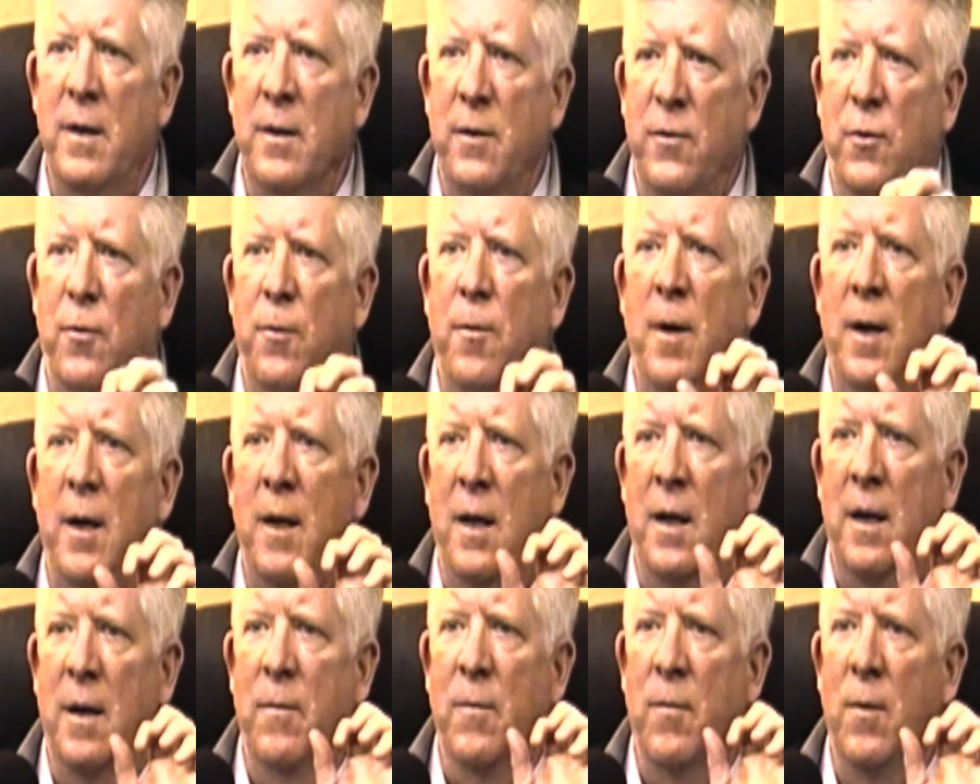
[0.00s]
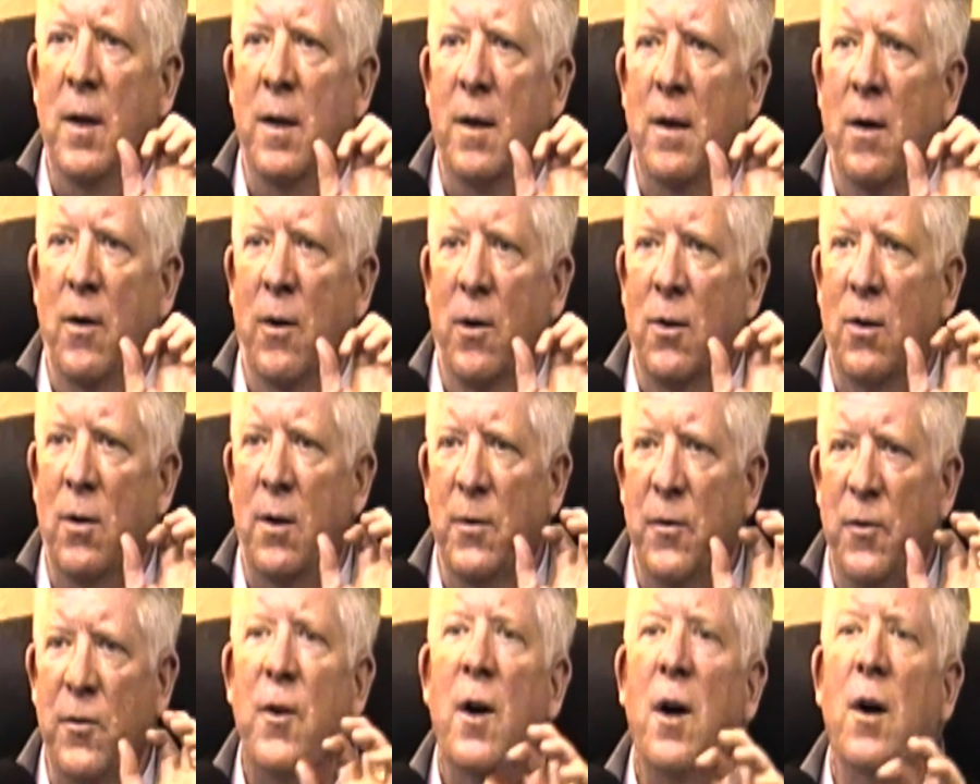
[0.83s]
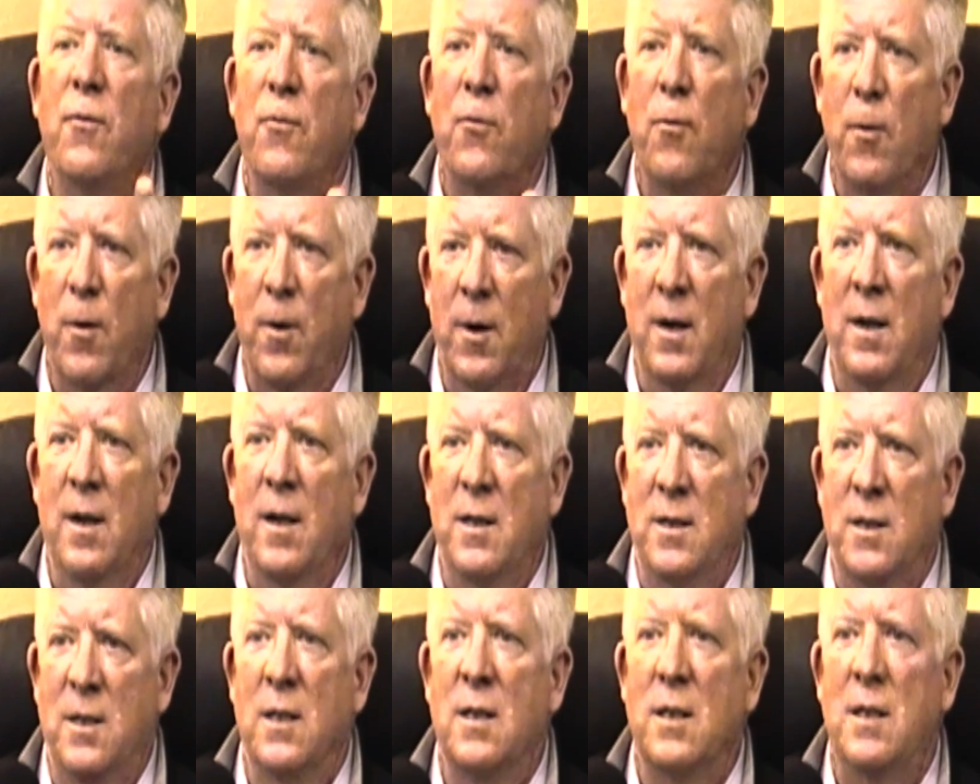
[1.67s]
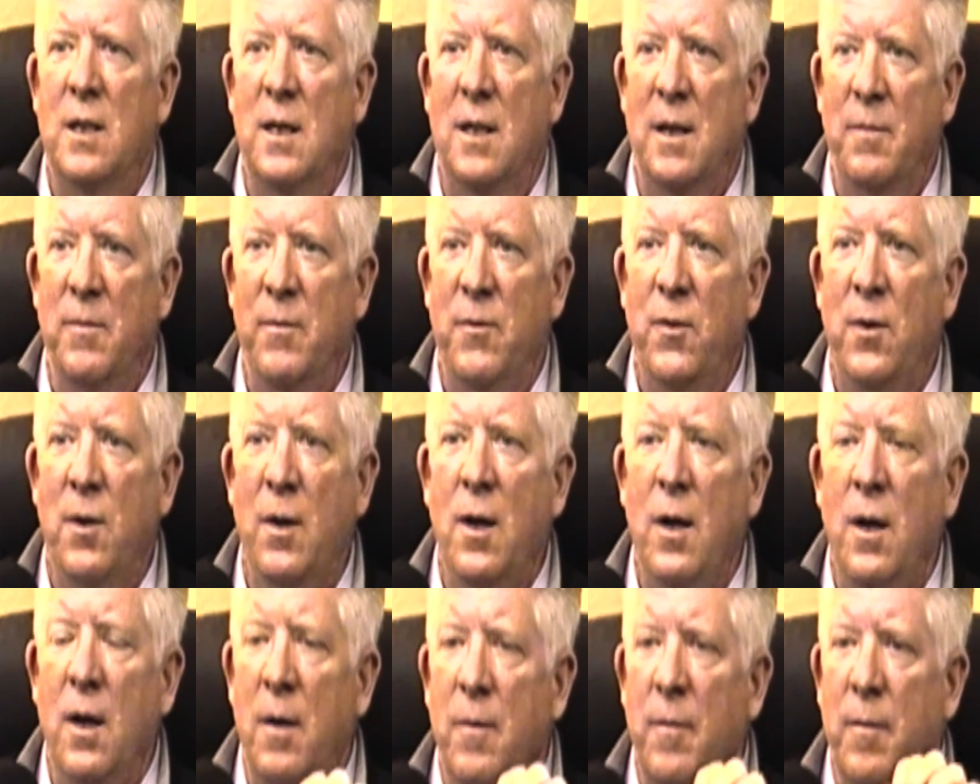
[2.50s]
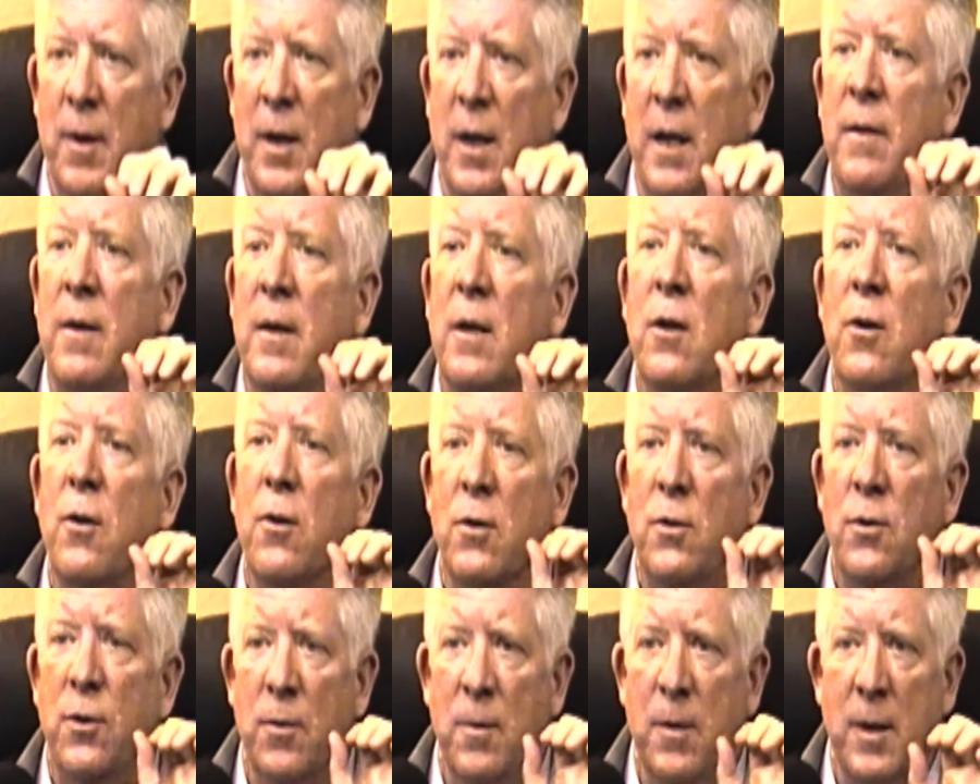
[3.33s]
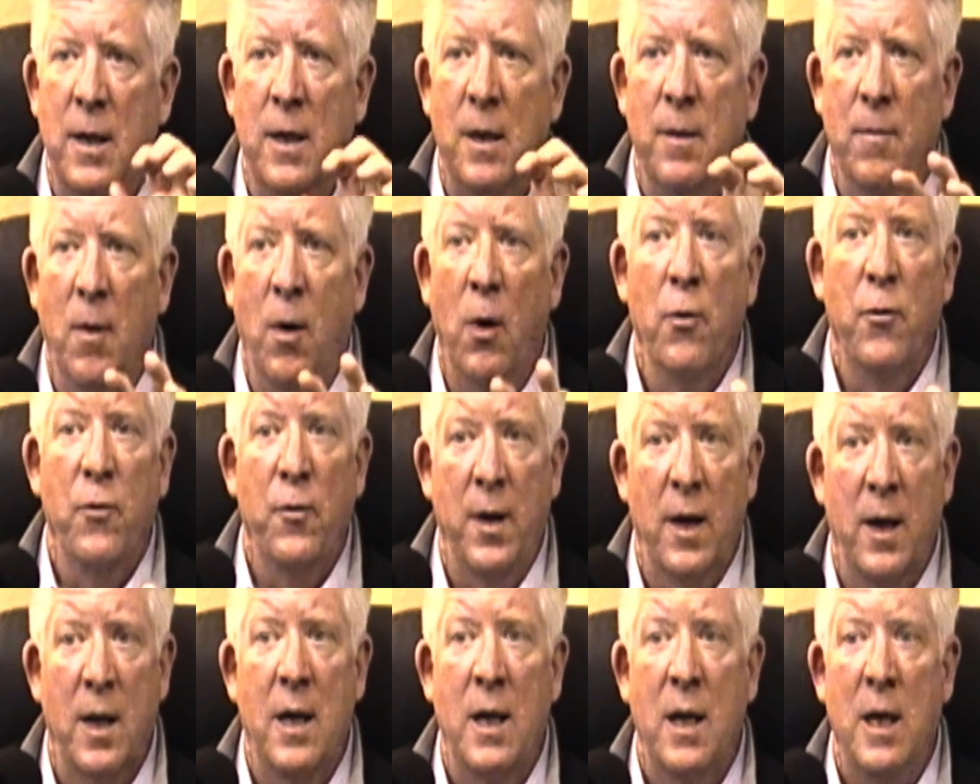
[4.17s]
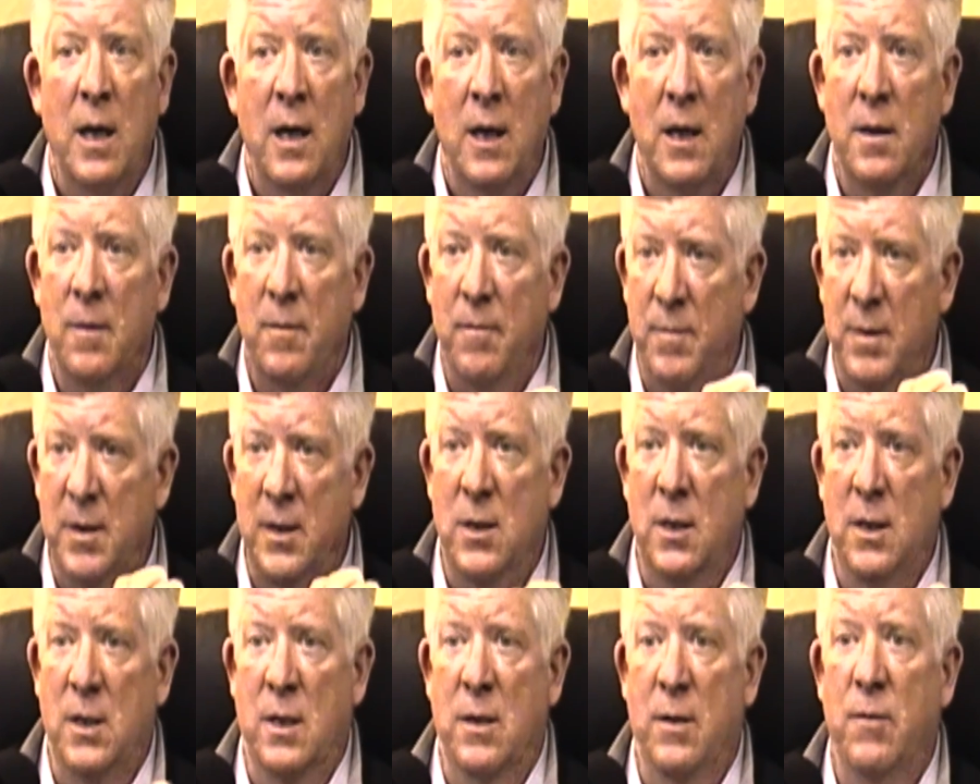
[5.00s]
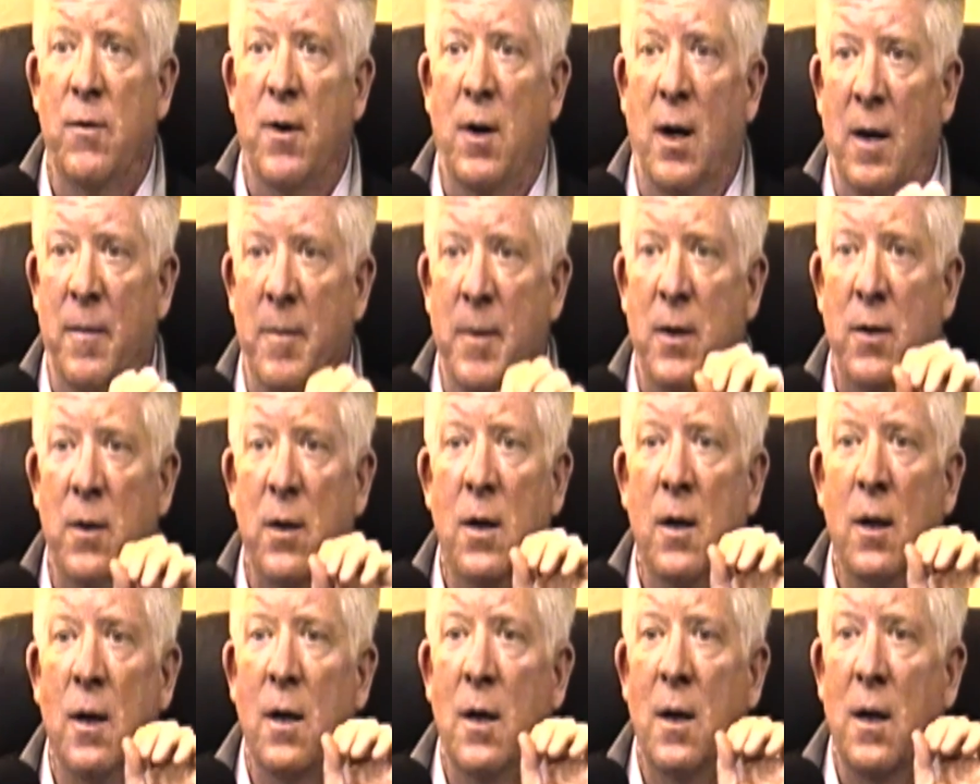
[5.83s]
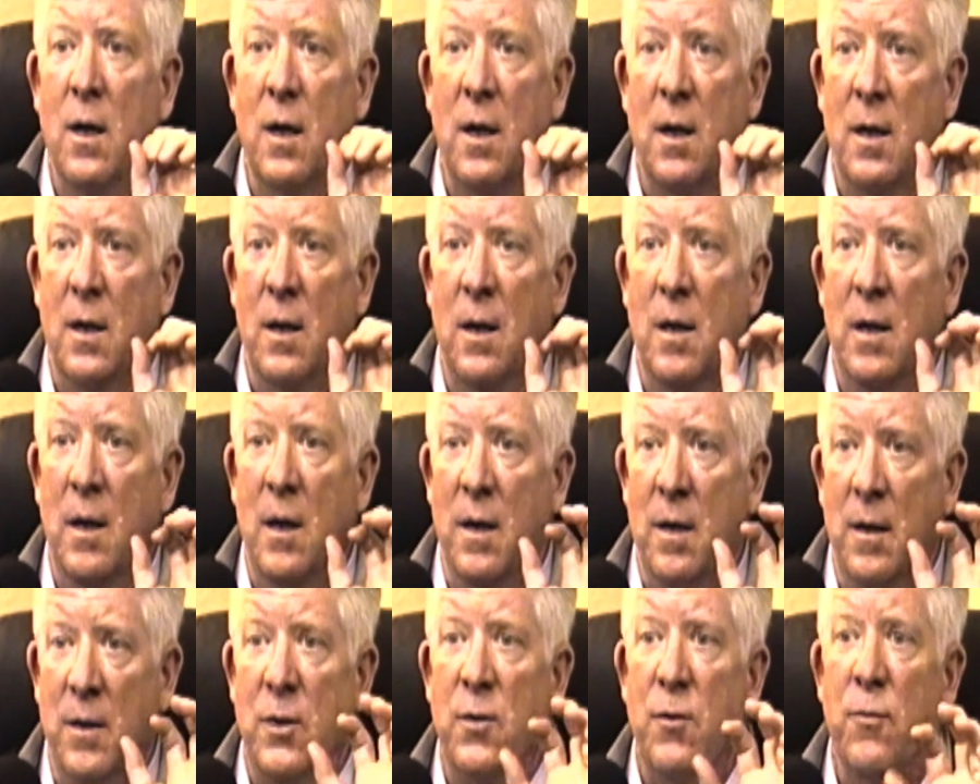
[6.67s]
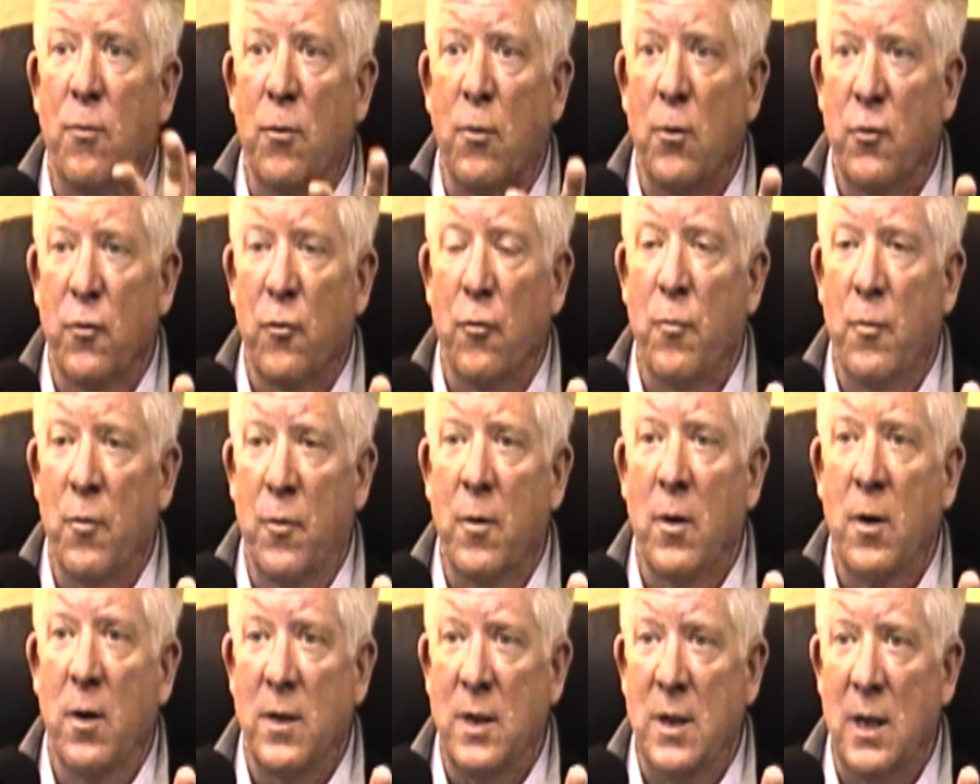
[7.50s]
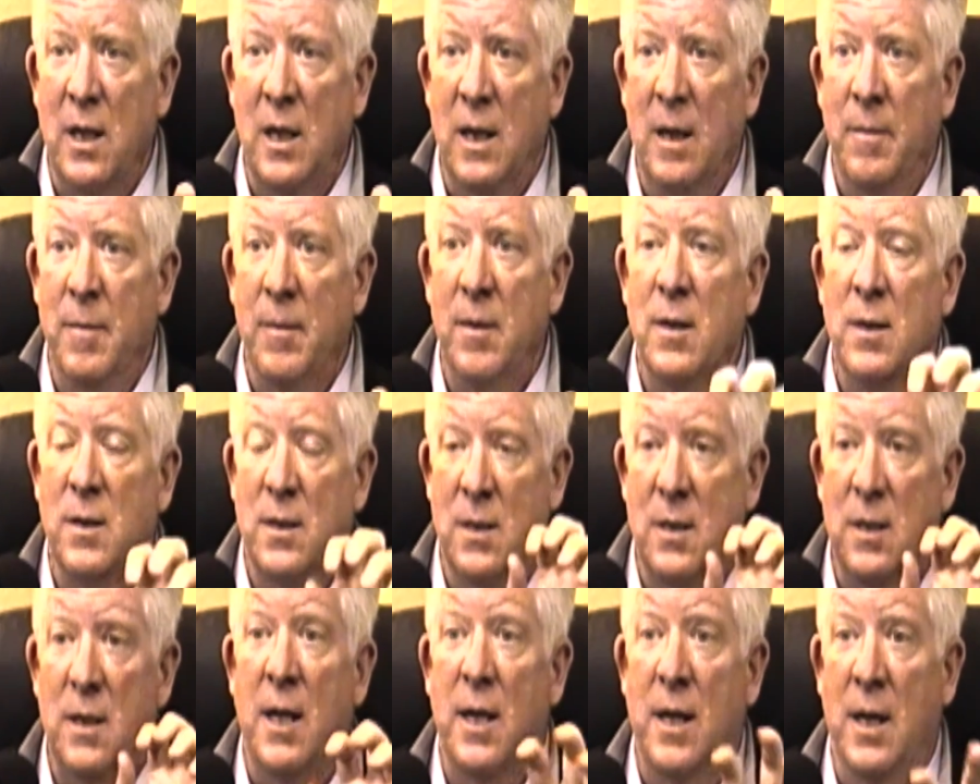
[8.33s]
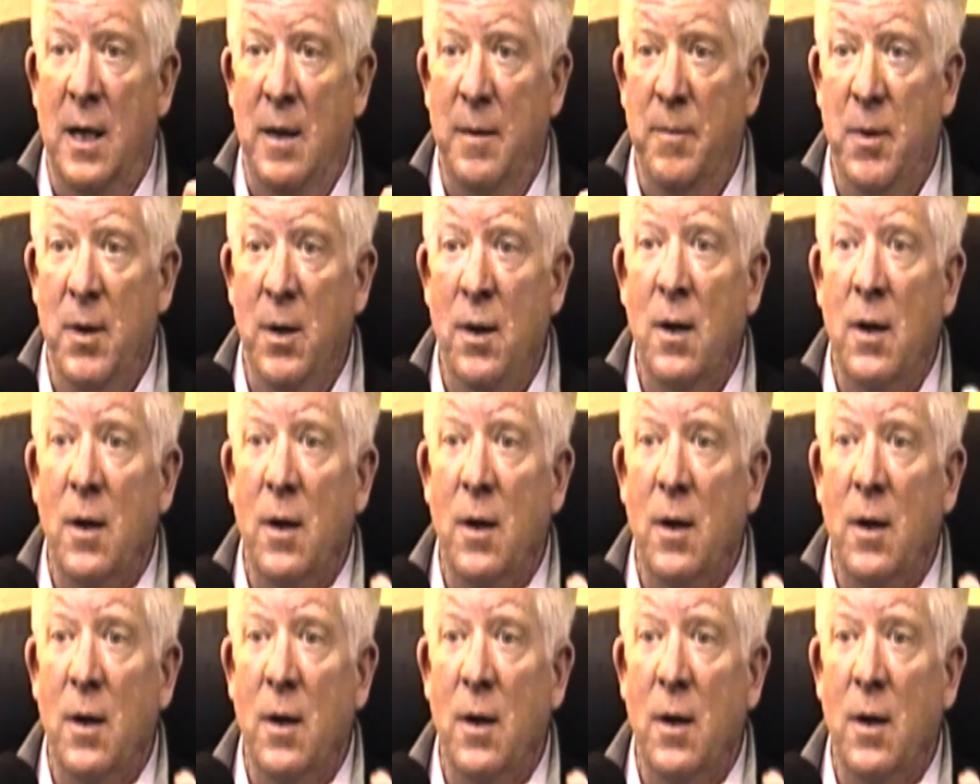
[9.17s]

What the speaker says: is creating what are called self-organizing teams, but I think you could do it in most any business environment. A diverse team is set up